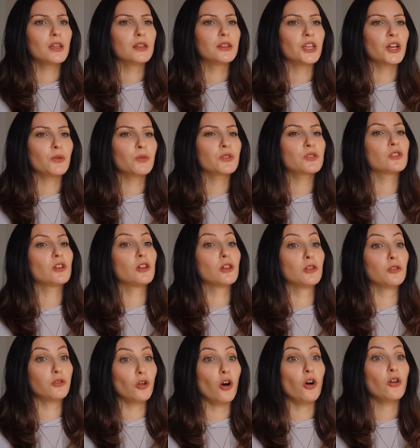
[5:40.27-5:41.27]
There was a
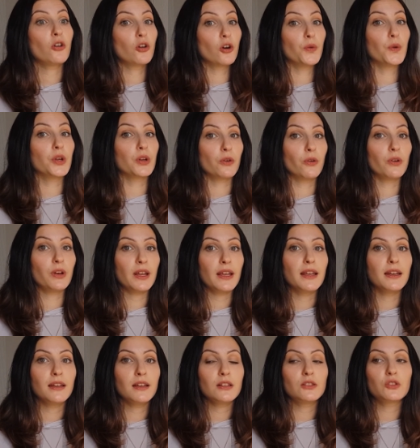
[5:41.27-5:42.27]
lot going on
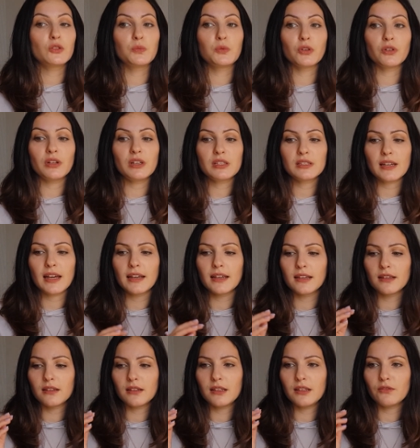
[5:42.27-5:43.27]
in it. To be honest, I
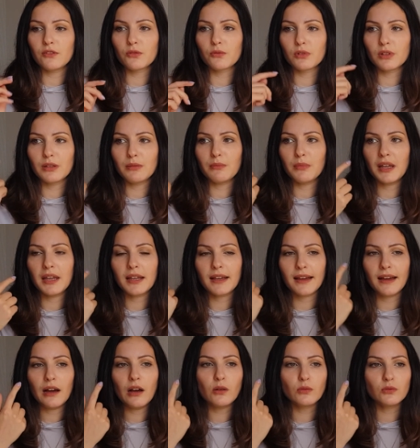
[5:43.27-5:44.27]
couldn't even really make
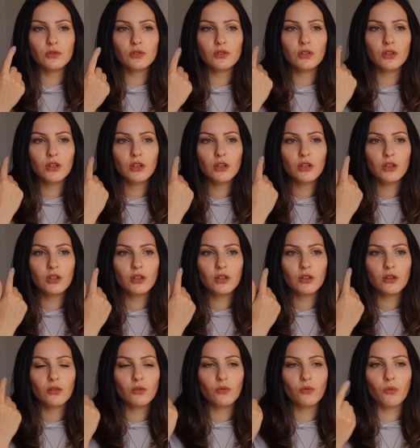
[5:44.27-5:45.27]
out
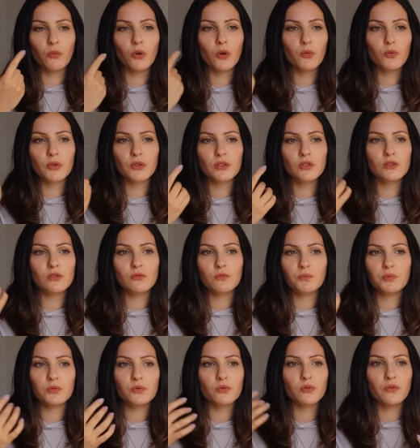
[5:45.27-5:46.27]
what was
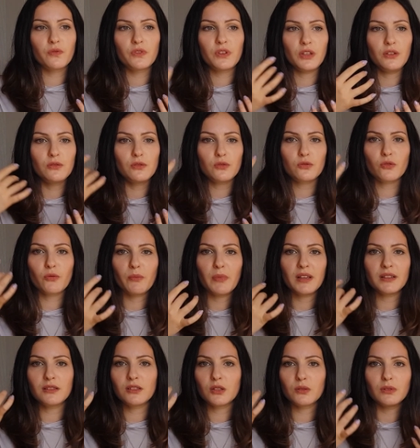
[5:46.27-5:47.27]
sort of the
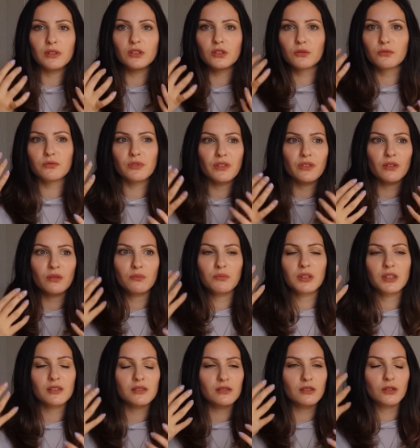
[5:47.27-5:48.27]
instrumental and the rhythm
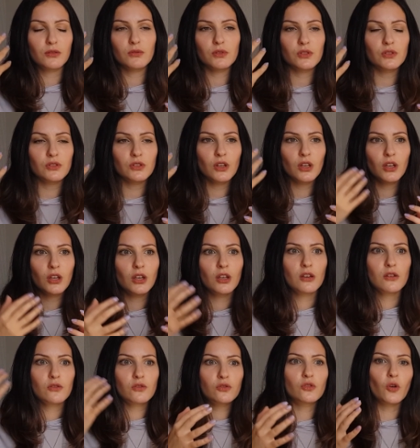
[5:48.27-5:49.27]
because there was
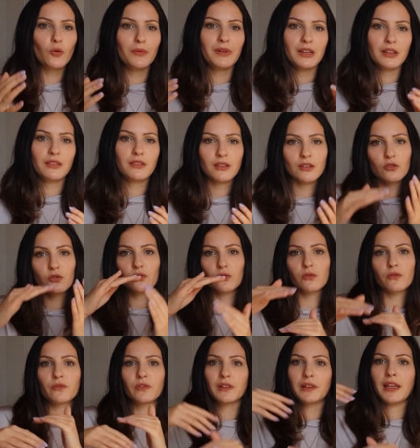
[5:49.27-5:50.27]
so many things sort
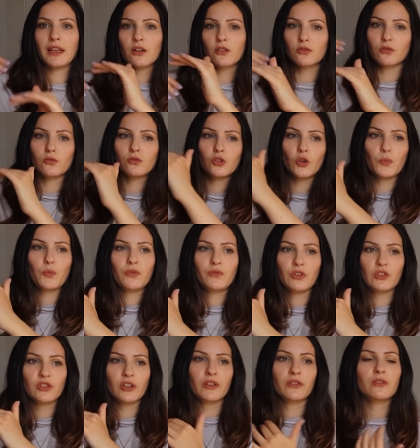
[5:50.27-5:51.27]
of layered on top of
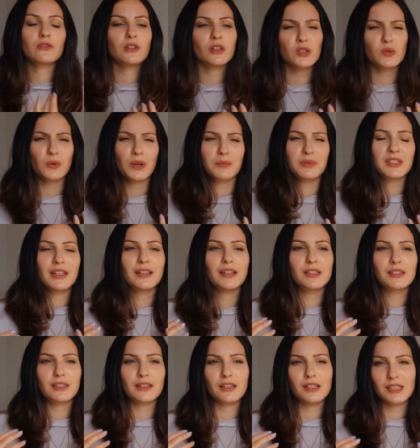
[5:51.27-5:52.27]
each other. That's why I'm
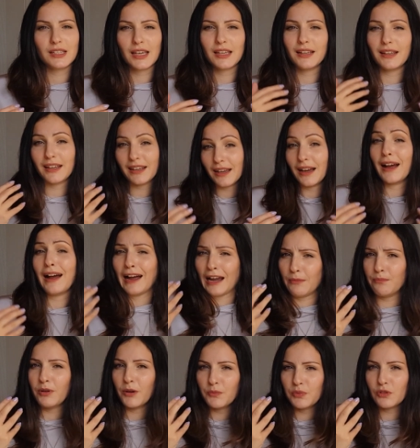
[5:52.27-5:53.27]
saying it's kind of like a
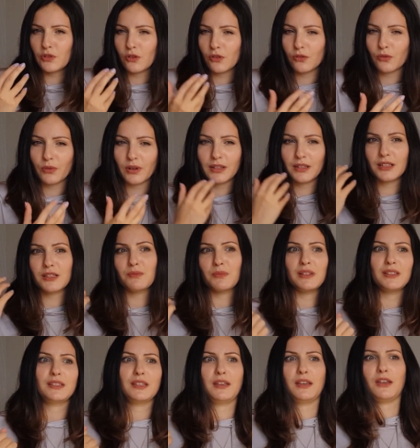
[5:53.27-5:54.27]
hype-up song, right? It's
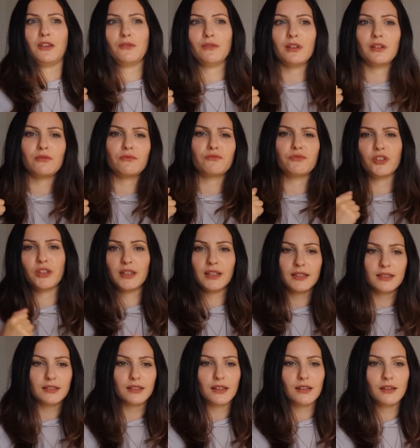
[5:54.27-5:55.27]
meant to get you like really
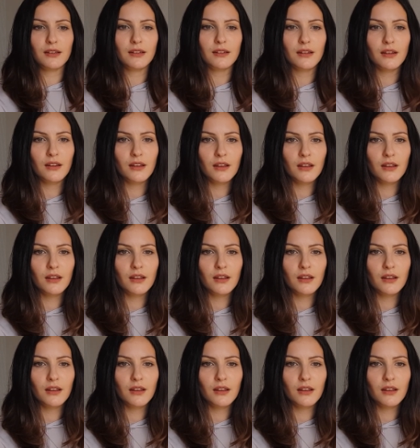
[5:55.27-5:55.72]
excited.